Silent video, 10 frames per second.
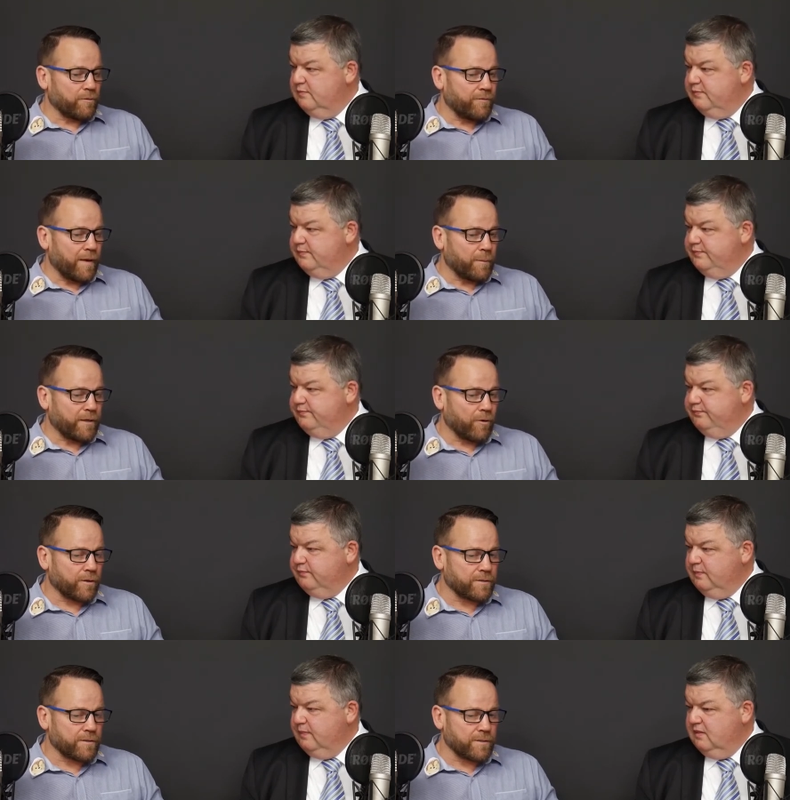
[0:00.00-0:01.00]
Speaker 1: with family
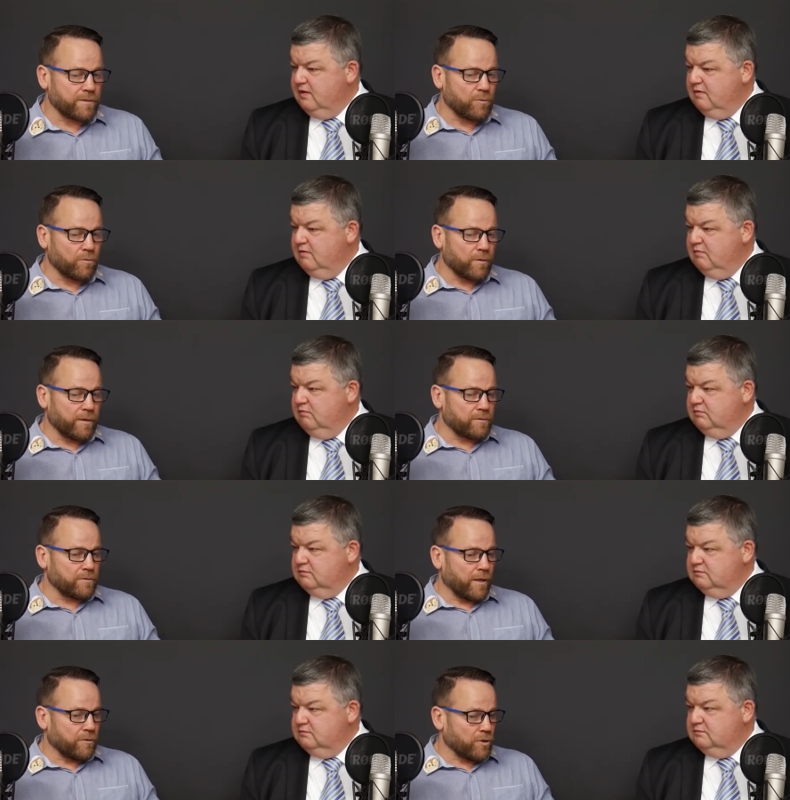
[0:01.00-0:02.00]
crises or you
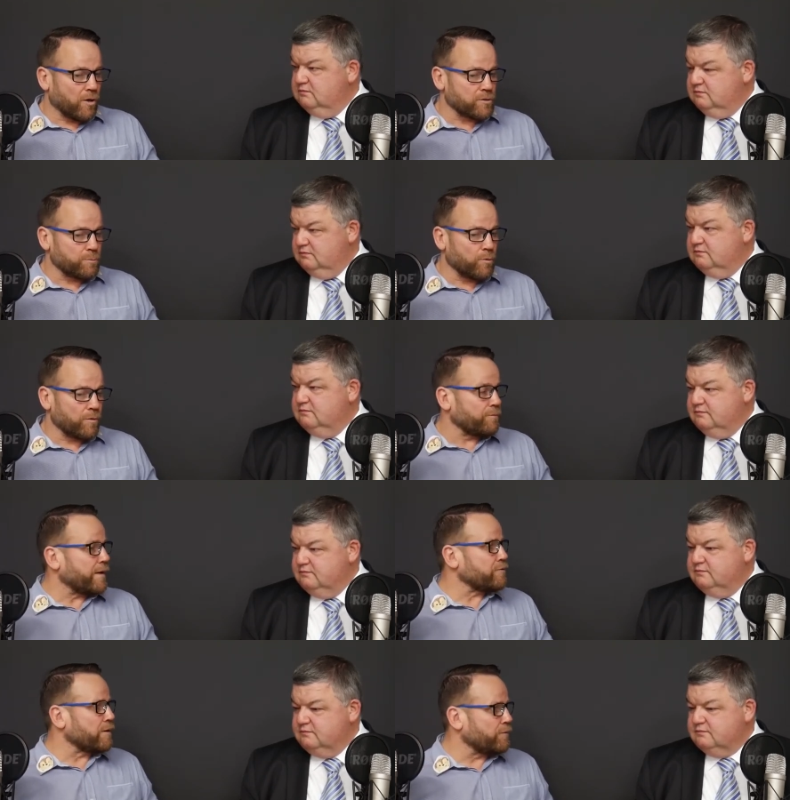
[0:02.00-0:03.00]
know child support,
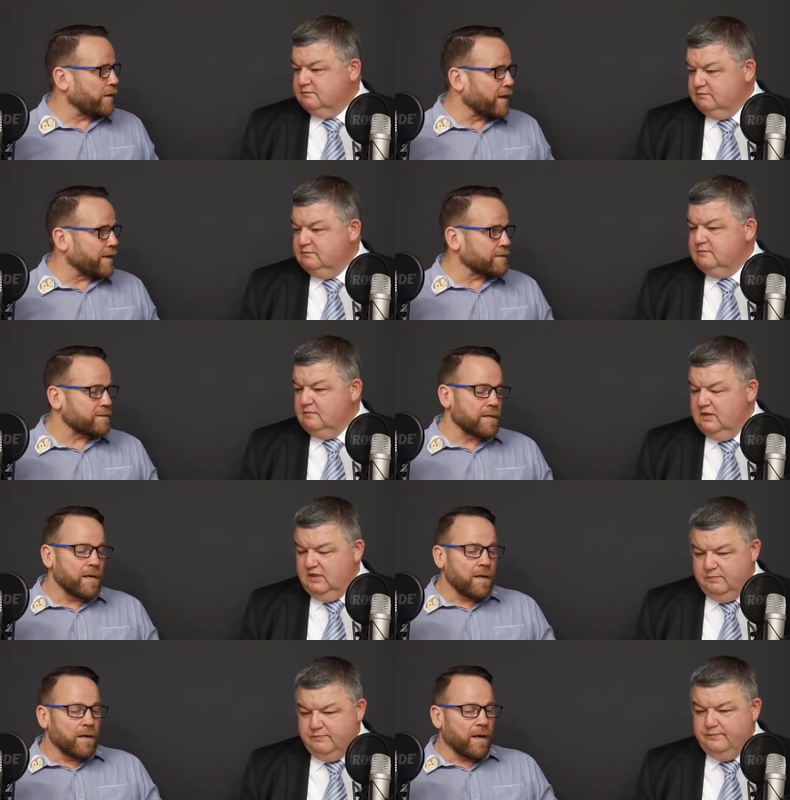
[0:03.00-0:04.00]
veteran affairs,
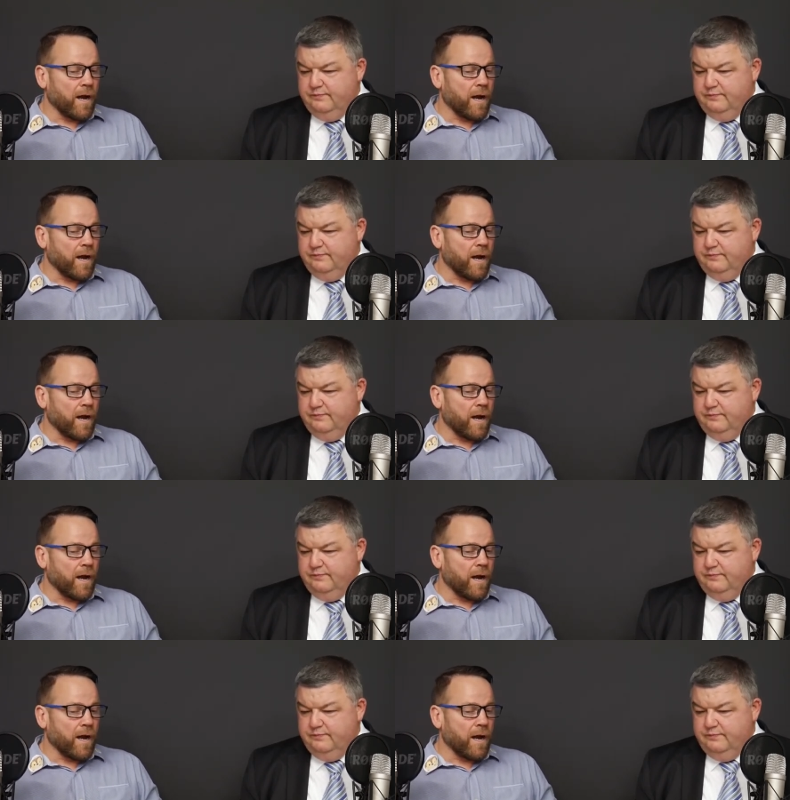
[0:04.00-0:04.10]
yep.